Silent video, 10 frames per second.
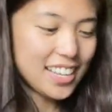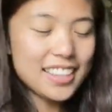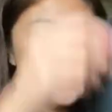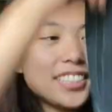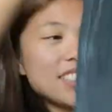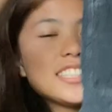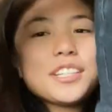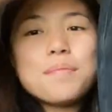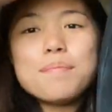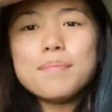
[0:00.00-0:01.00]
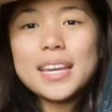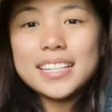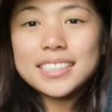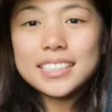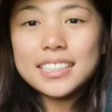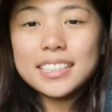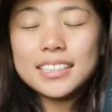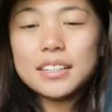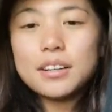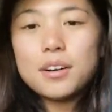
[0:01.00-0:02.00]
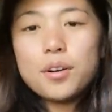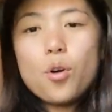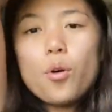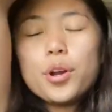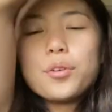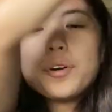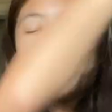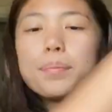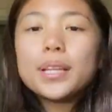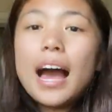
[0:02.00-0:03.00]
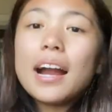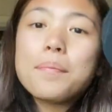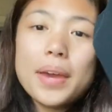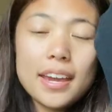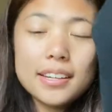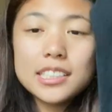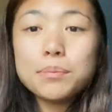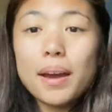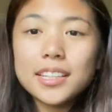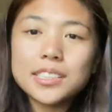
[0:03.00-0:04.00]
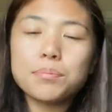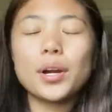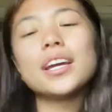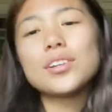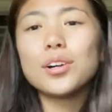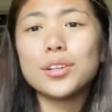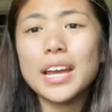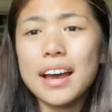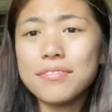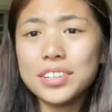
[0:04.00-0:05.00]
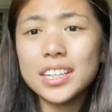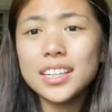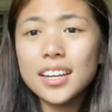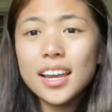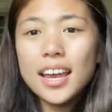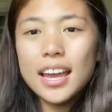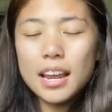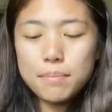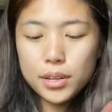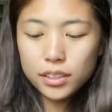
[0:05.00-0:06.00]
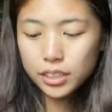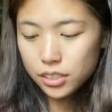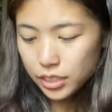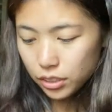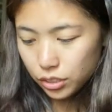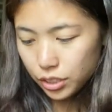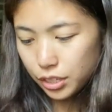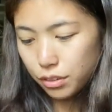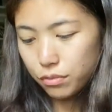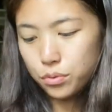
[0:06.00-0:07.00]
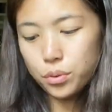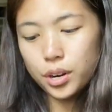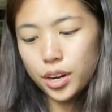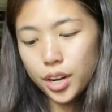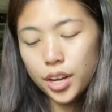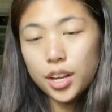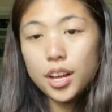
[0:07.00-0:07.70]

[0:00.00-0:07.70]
these are these amazing corduroy black pants by this brand called Caffeine, and I've been literally looking for